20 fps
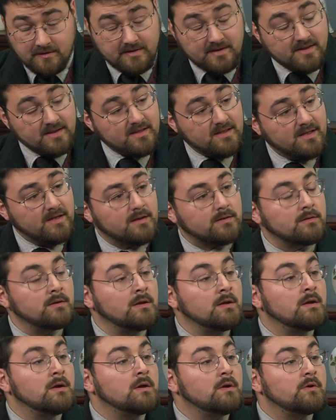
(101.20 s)
I can.
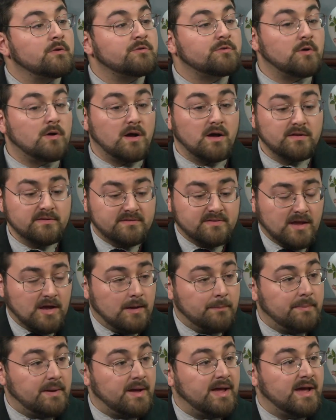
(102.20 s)
So on
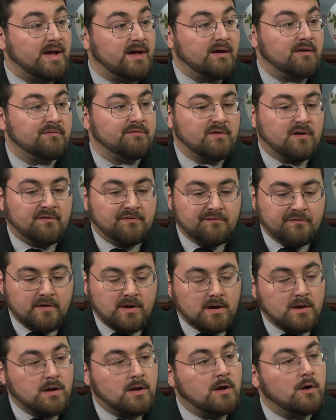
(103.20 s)
top I have a
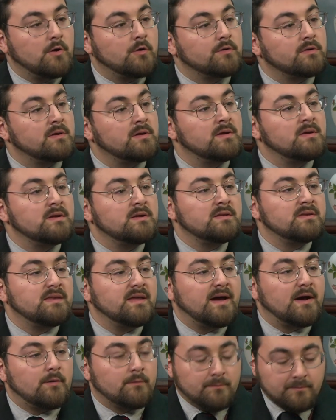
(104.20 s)
frock coat.
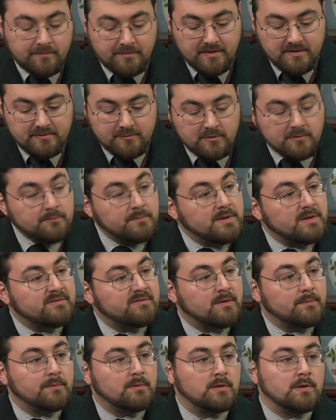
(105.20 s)
Now this would be
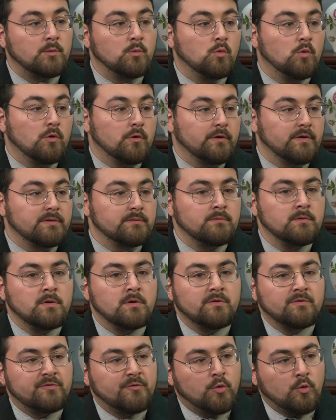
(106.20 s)
typically worn
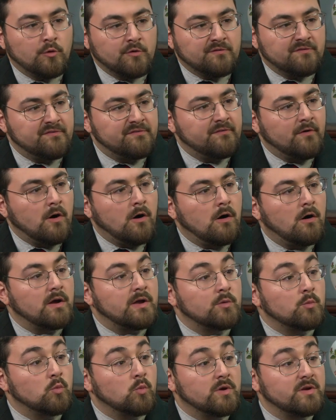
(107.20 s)
toward fall
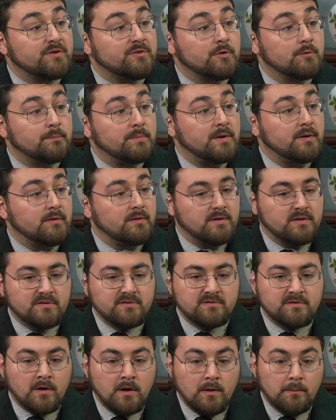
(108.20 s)
and winter
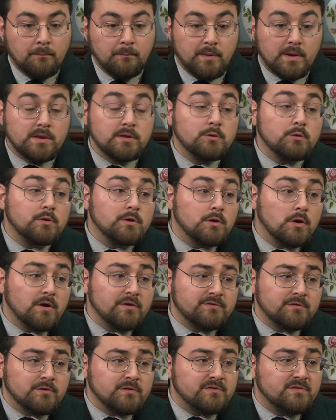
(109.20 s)
periods, but you could
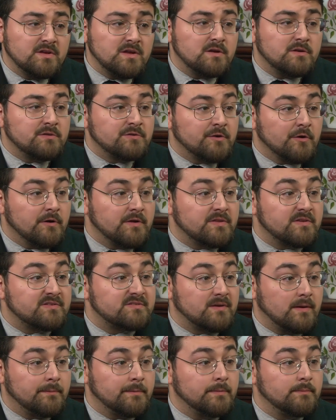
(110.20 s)
also see it during the
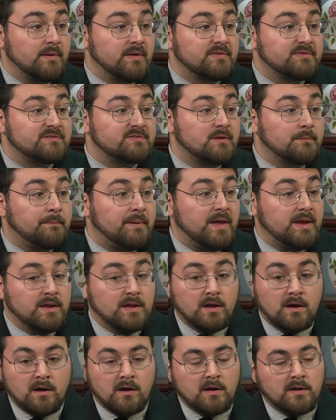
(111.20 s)
summer months
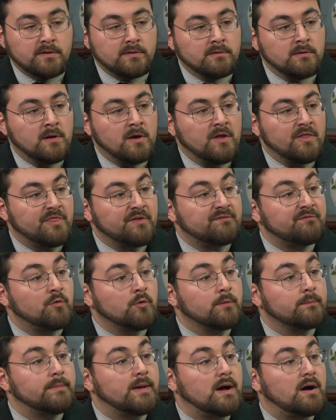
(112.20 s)
depending on the
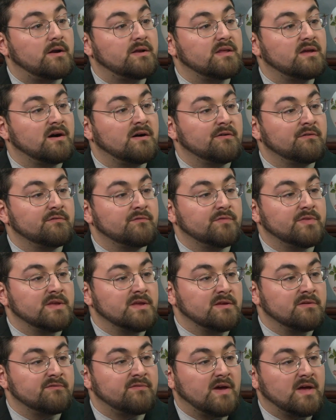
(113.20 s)
formality of
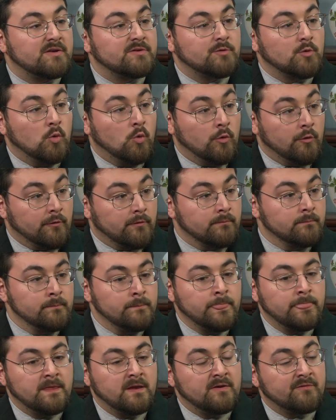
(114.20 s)
the event or
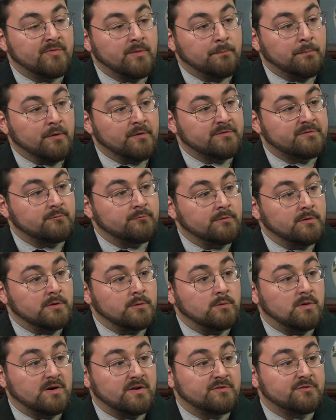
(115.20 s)
if the person really
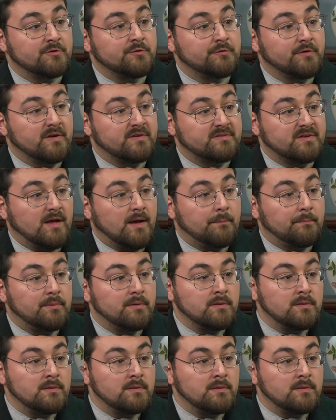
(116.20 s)
wanted to dress up.